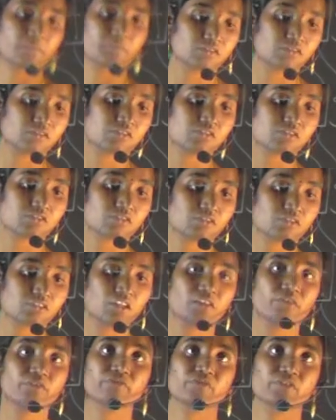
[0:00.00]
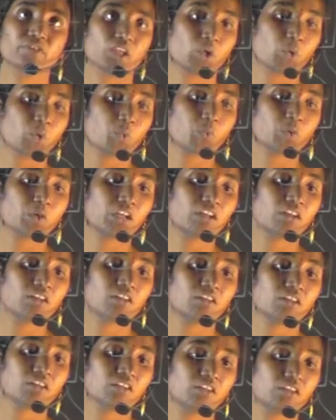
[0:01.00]
So now q1
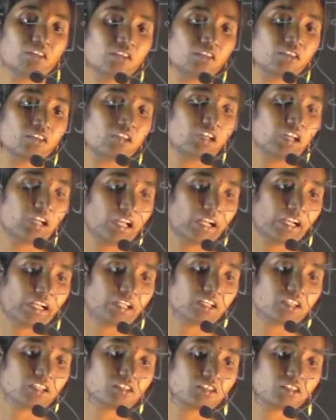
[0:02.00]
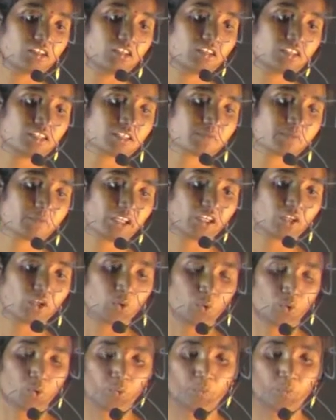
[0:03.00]
and here is my q2.